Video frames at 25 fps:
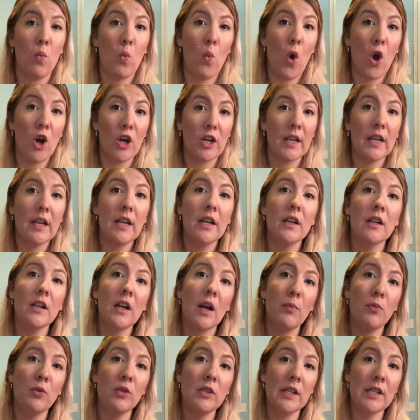walking a
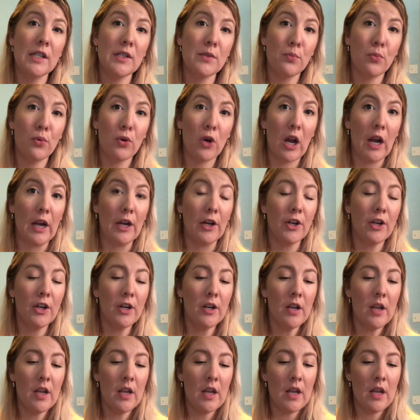couple days prior,